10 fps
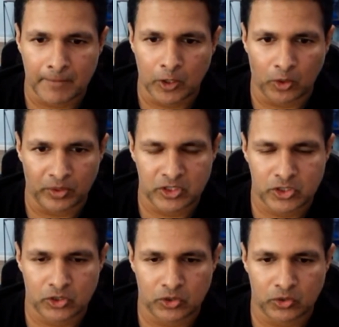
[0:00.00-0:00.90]
go
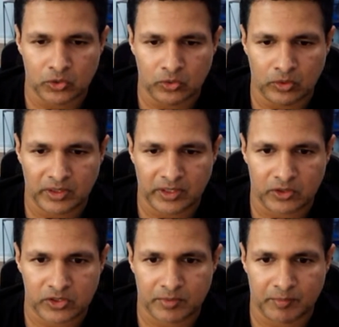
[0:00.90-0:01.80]
into, you
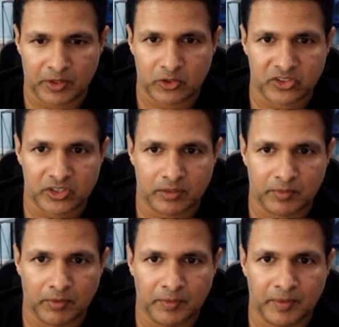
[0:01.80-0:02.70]
know, some of the metrics. Just give
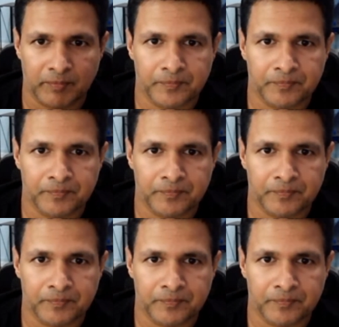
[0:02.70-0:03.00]
me a moment.